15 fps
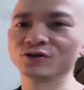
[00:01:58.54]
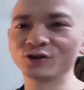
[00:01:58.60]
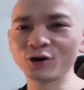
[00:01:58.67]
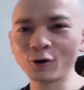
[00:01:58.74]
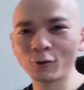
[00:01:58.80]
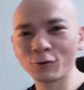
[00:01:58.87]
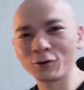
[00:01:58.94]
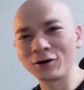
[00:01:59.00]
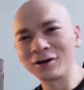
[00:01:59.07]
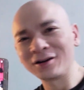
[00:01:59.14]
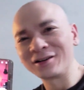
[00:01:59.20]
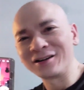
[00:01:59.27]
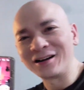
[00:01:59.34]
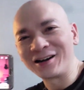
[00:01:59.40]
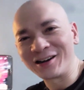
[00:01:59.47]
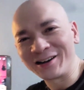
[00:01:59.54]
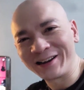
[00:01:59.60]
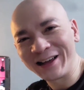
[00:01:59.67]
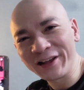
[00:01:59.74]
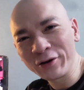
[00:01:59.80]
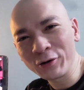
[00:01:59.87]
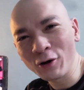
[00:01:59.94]
So
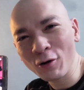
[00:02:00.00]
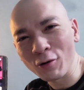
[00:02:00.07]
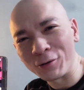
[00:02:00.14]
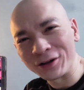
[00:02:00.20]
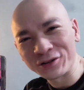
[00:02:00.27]
there you go.